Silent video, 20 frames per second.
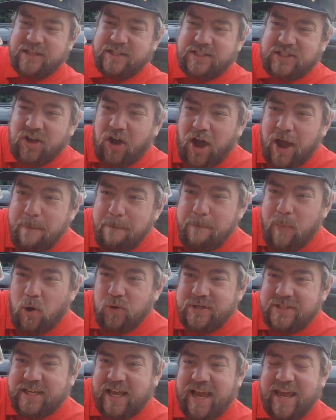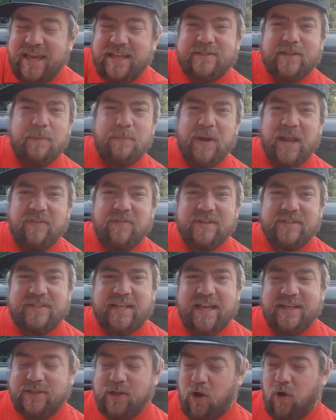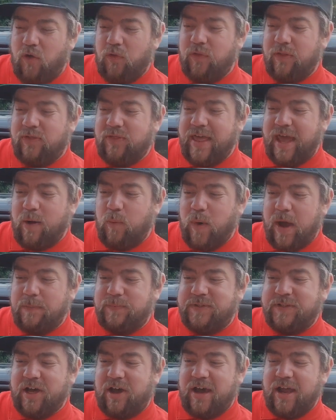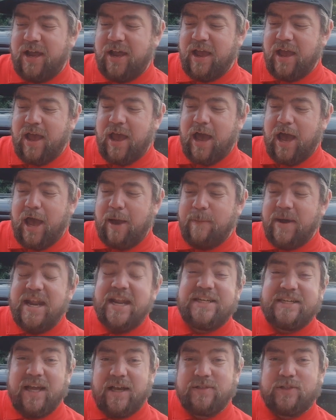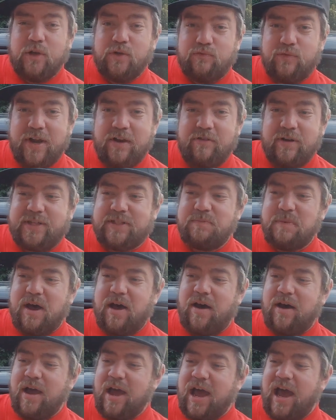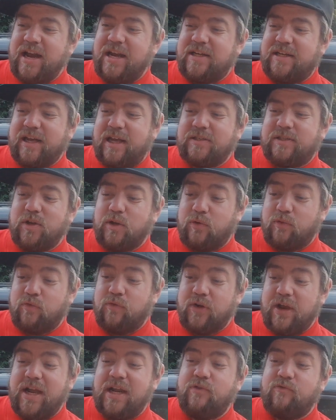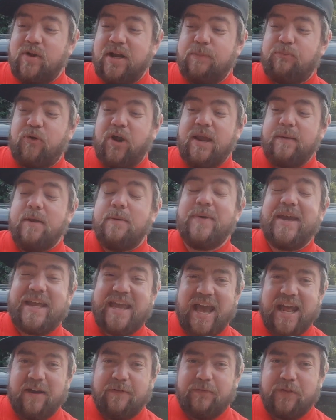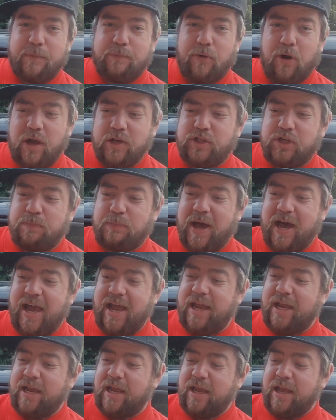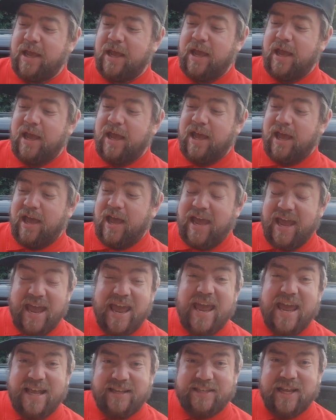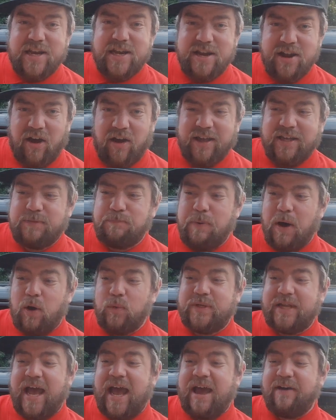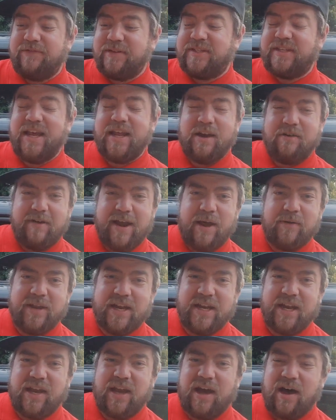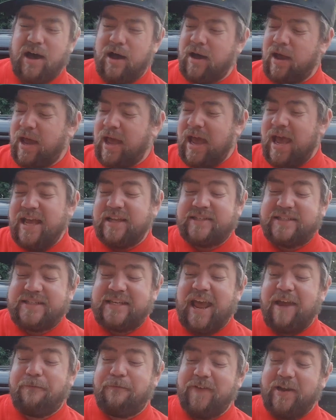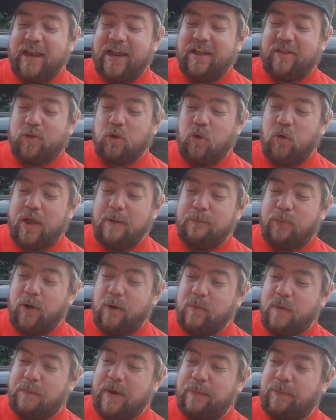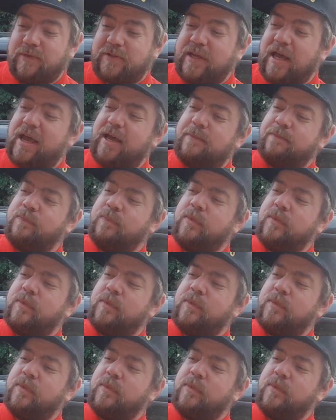diamantes, I believe it says on their website. And it does look really, really smart, and it does look really, really premium. Again, for the price you pay, it is a nice bottle to have sitting around in your car. It's definitely a talking point when people say,